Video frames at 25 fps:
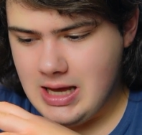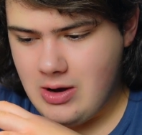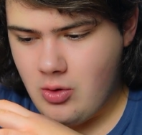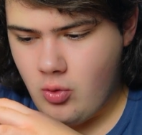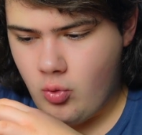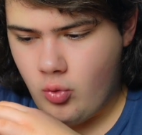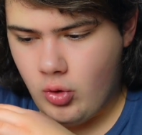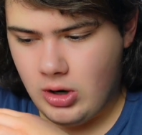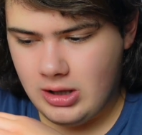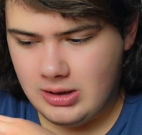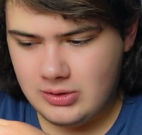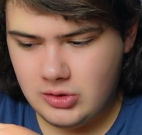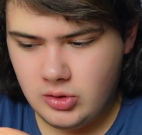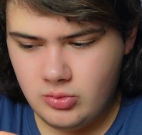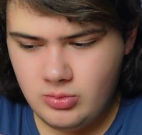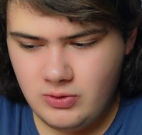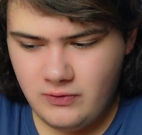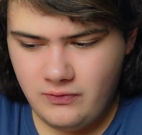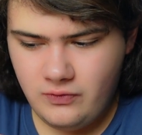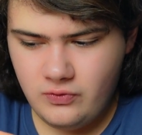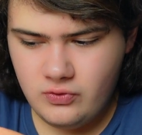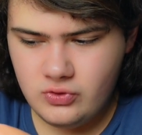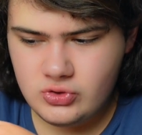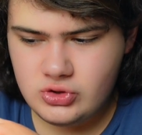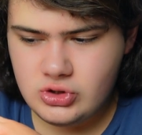while
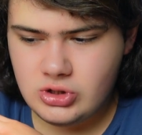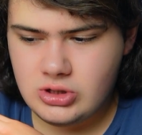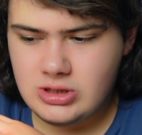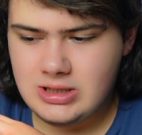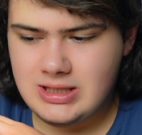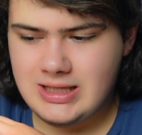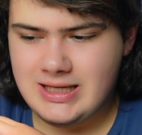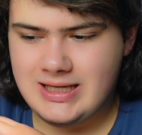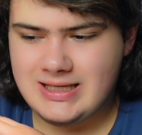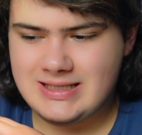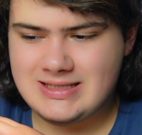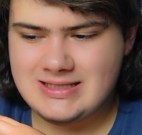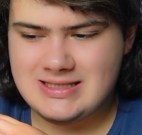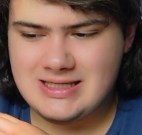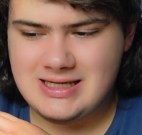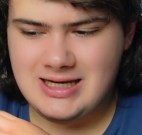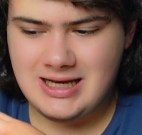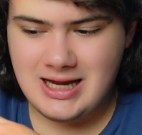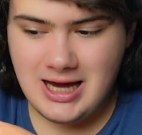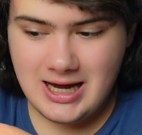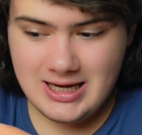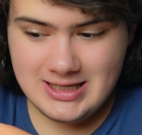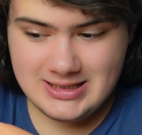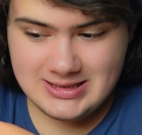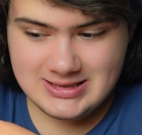LumaFusion is
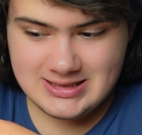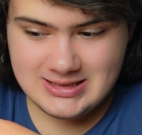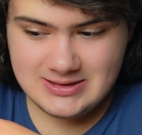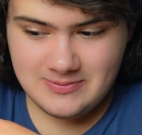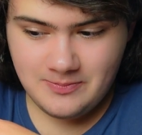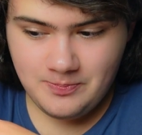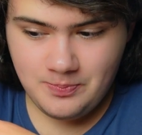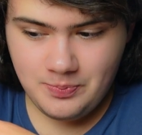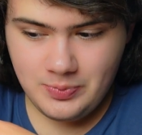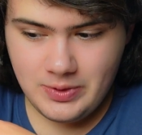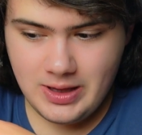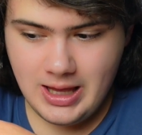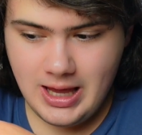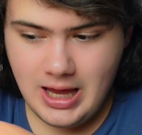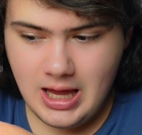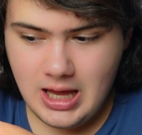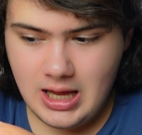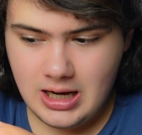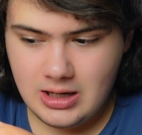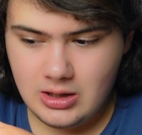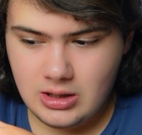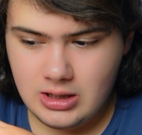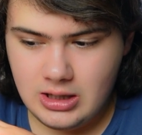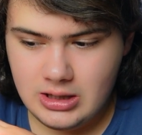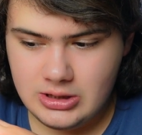nice
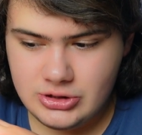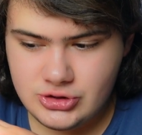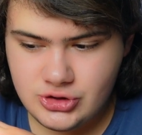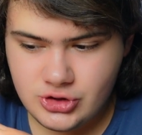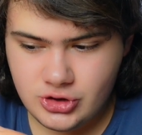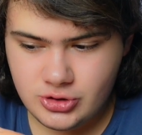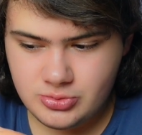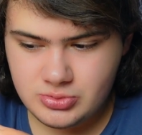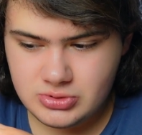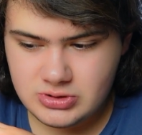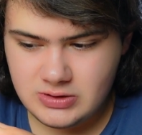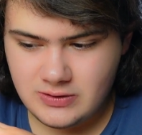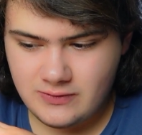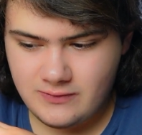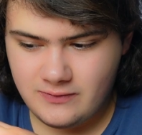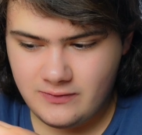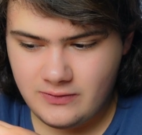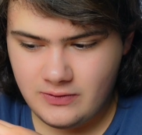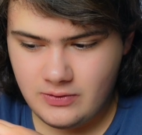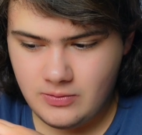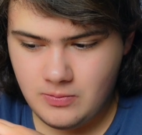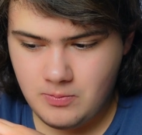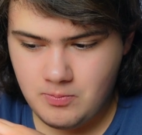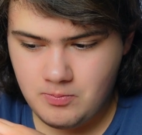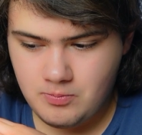and in terms
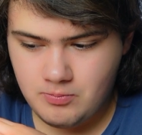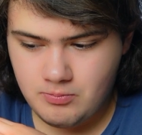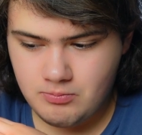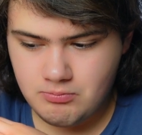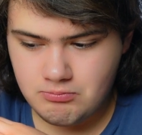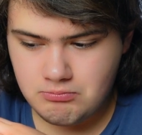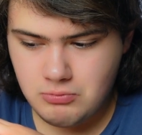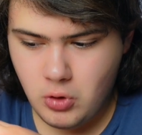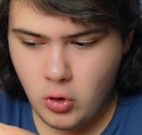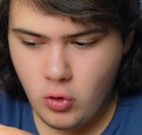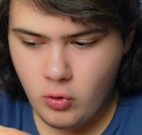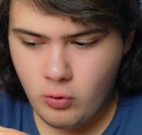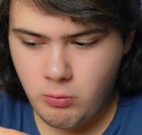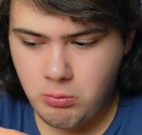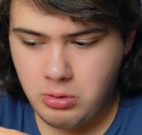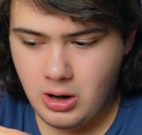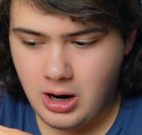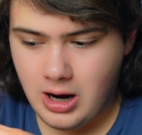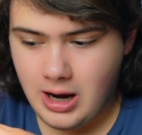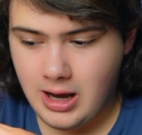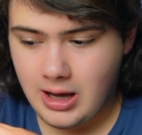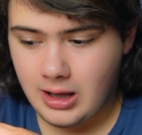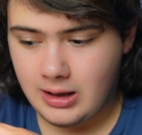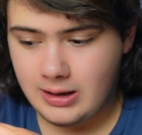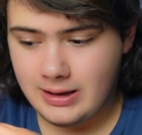of
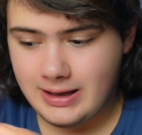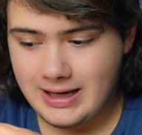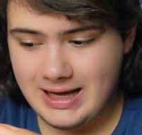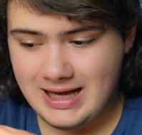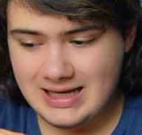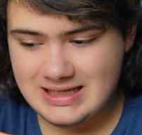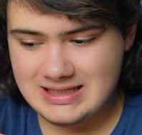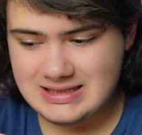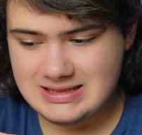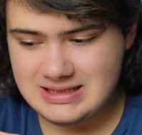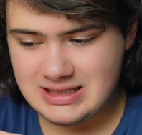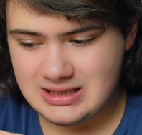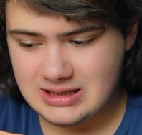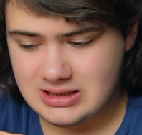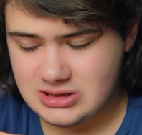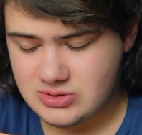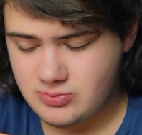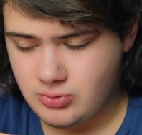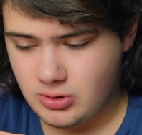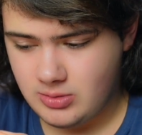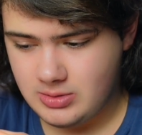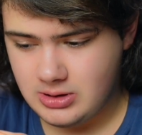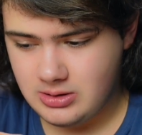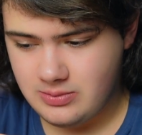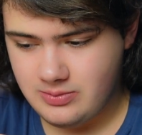mobile editing is
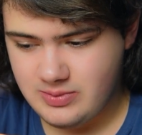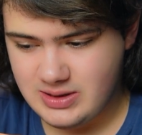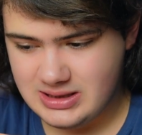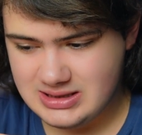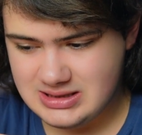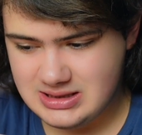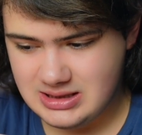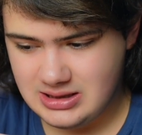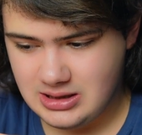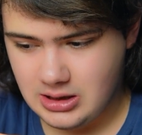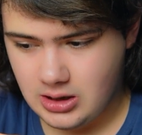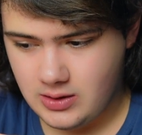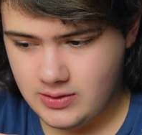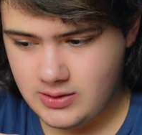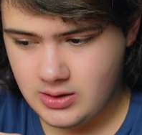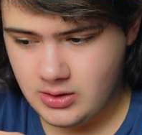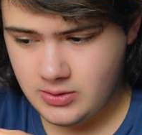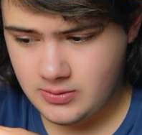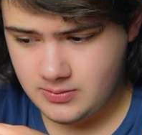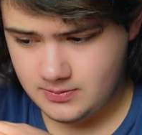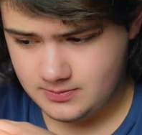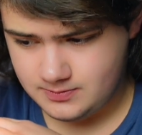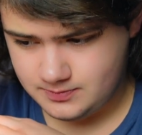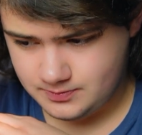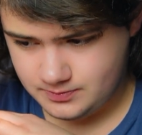probably the best thing out there.